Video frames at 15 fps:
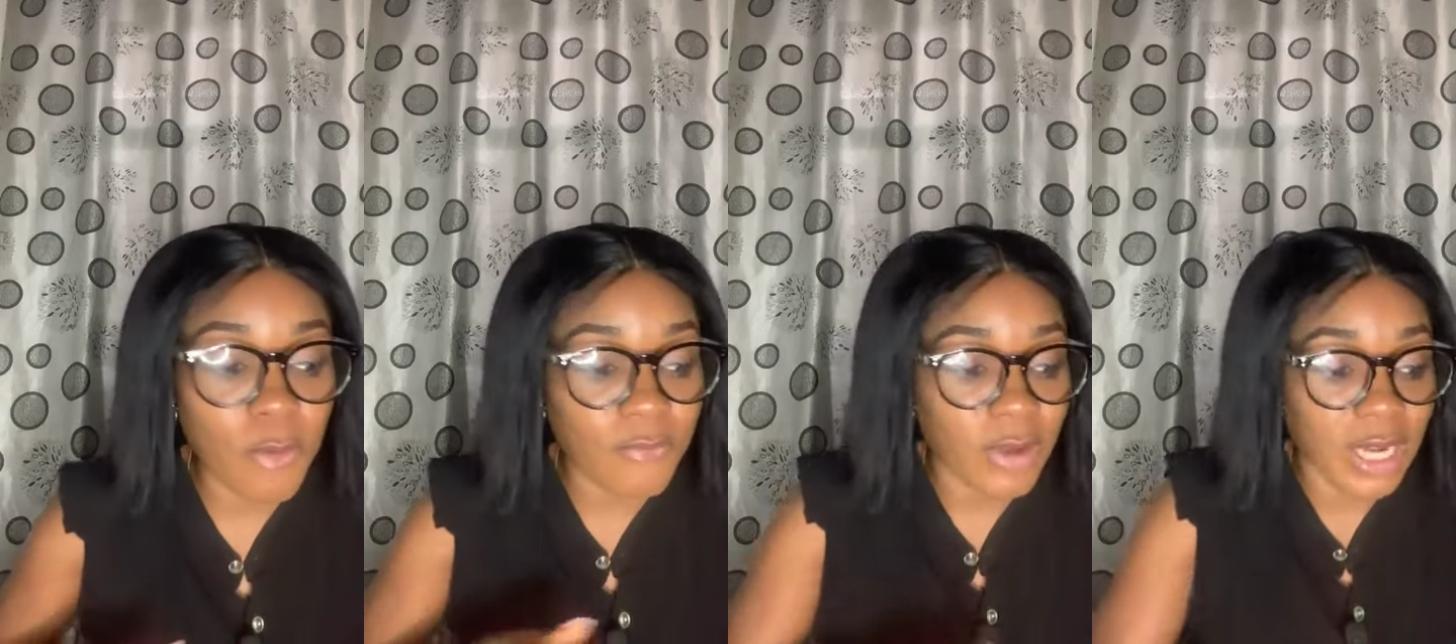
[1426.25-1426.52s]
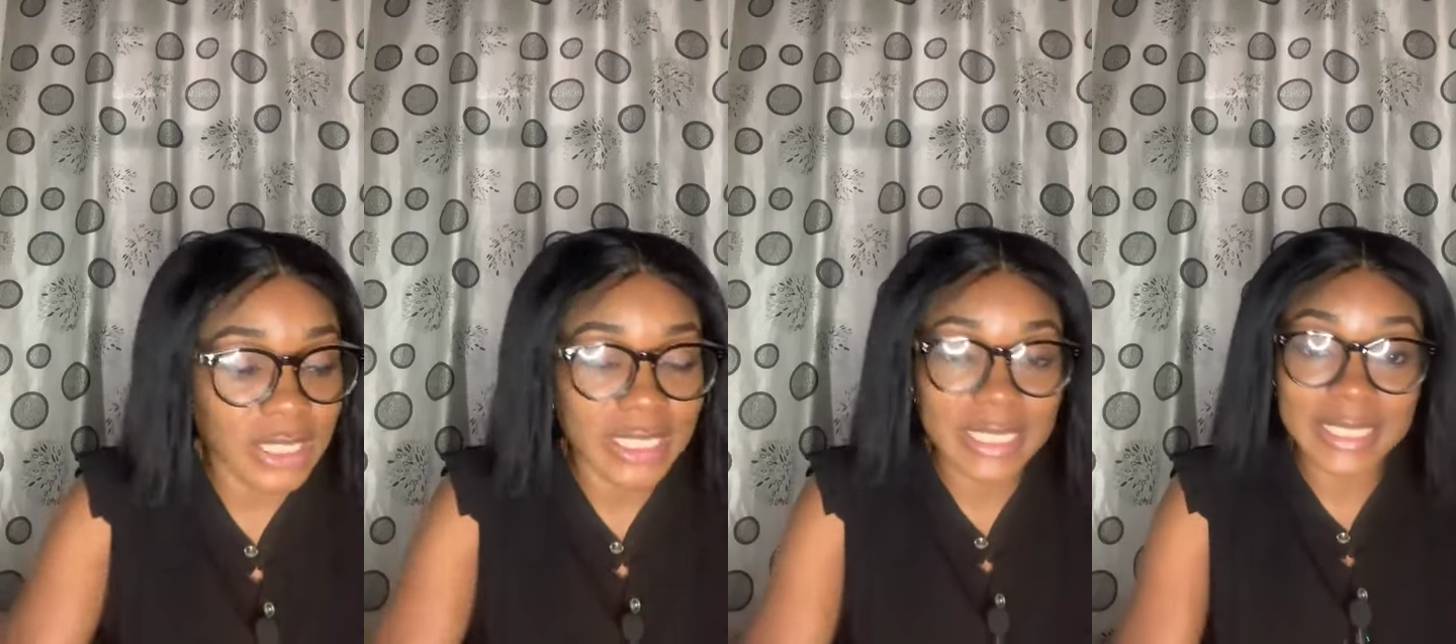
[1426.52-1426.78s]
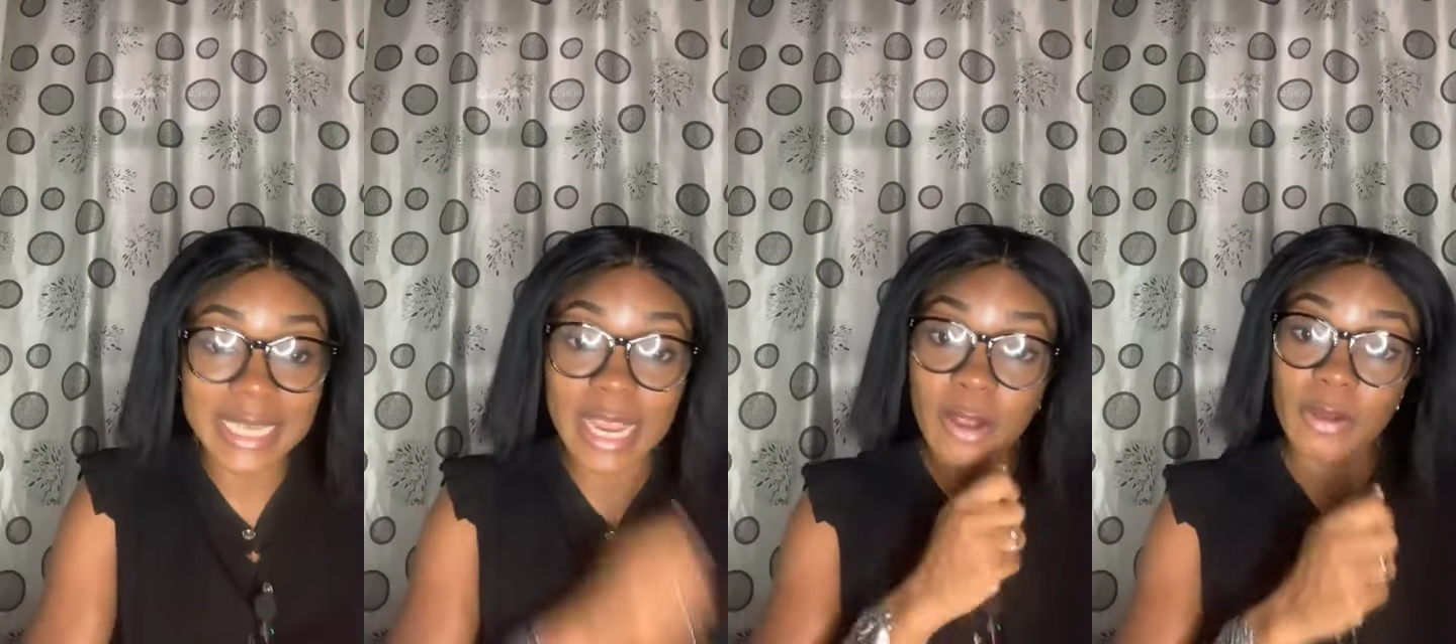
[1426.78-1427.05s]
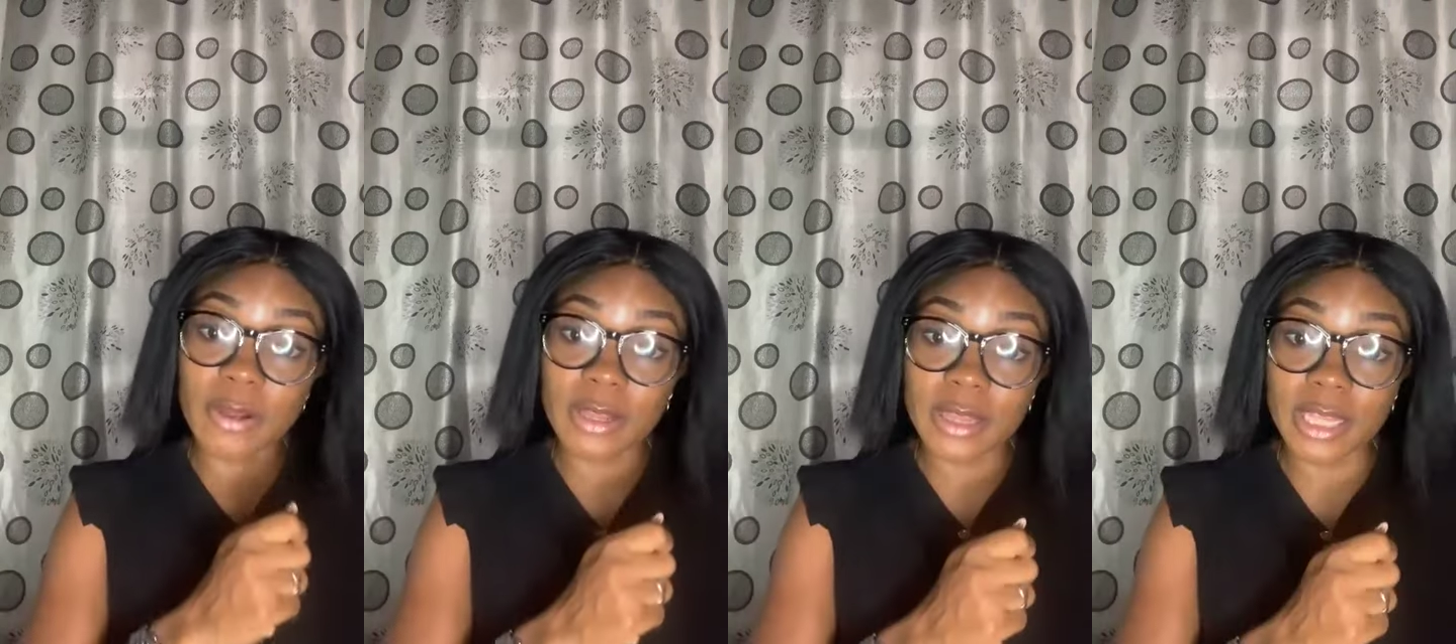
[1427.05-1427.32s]
over to
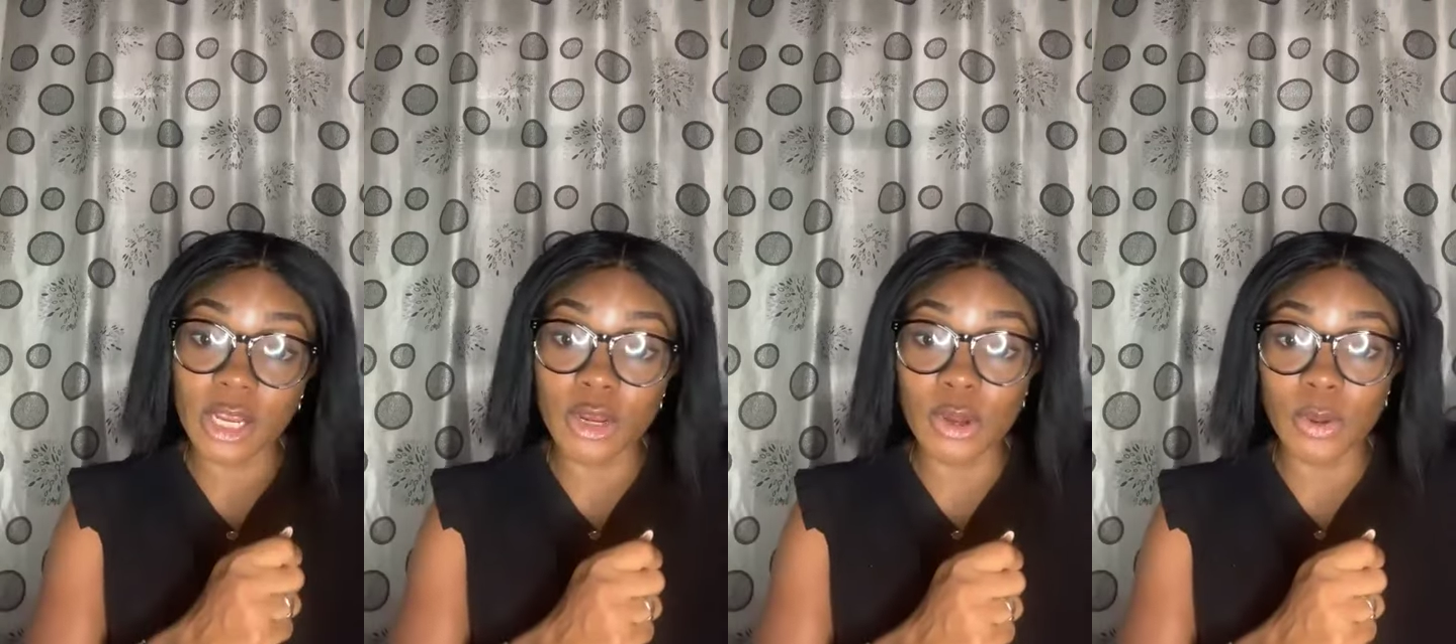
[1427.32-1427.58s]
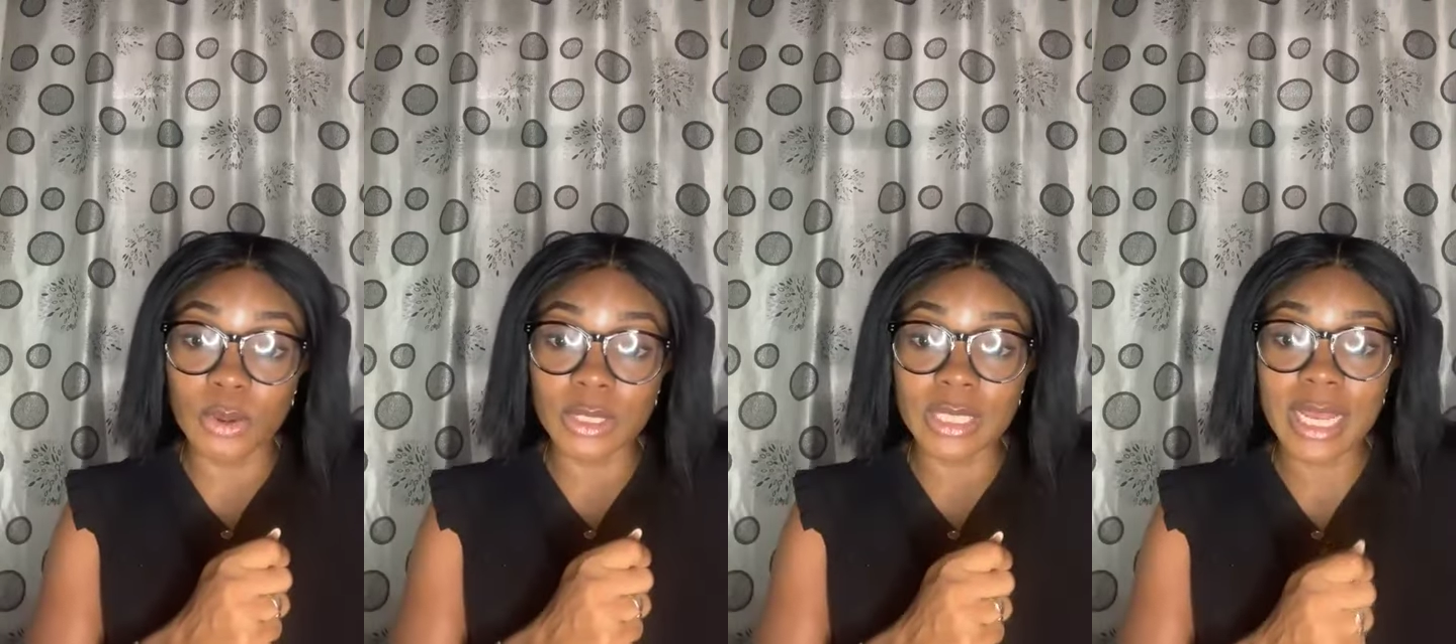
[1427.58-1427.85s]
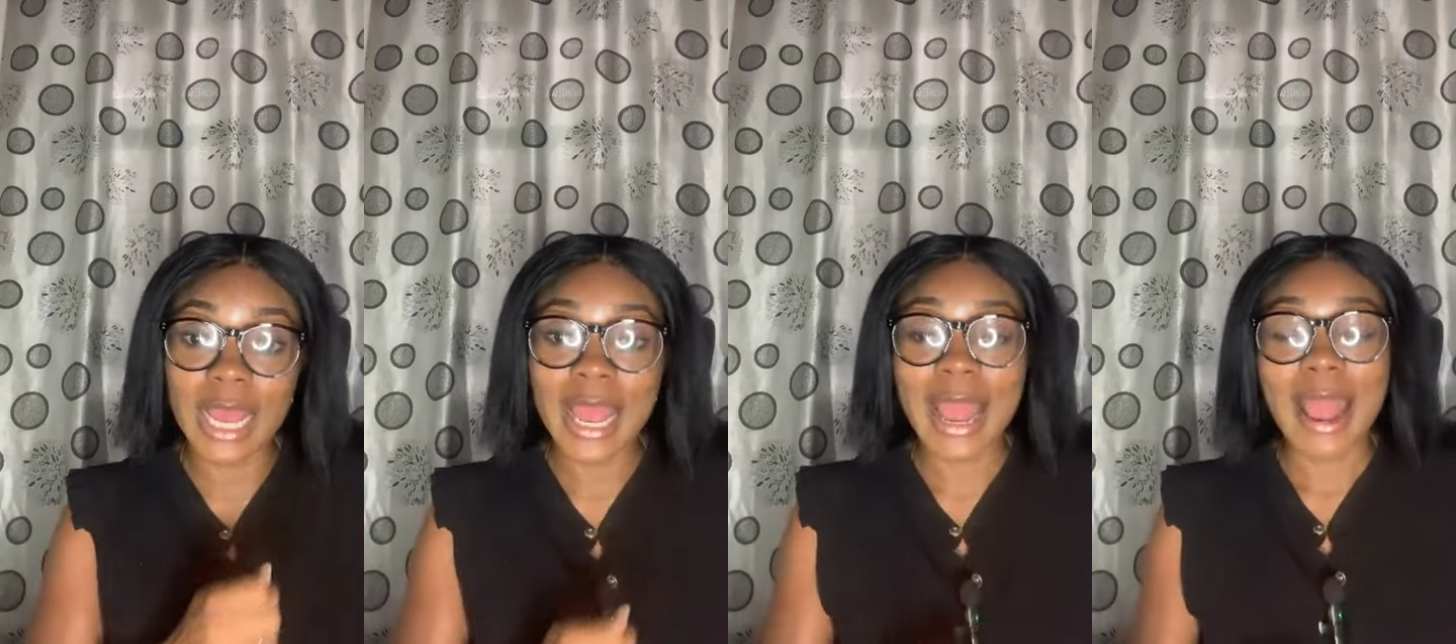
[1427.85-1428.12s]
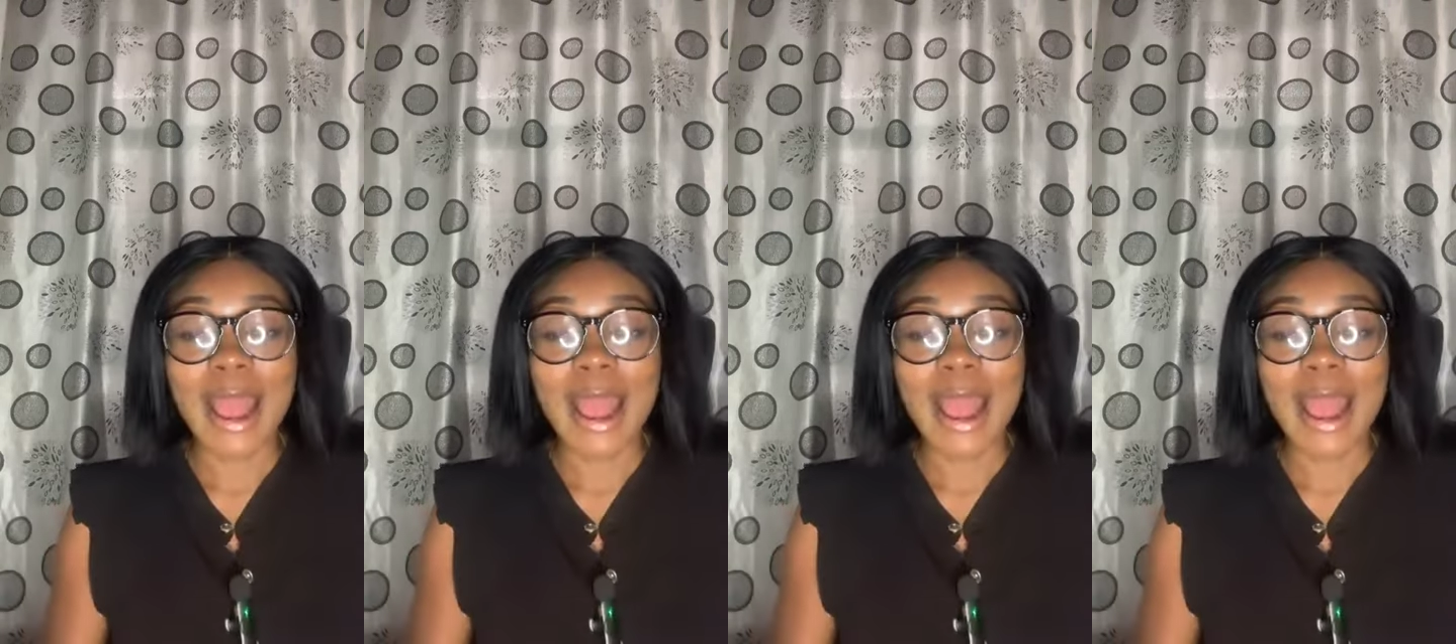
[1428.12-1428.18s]
take the load,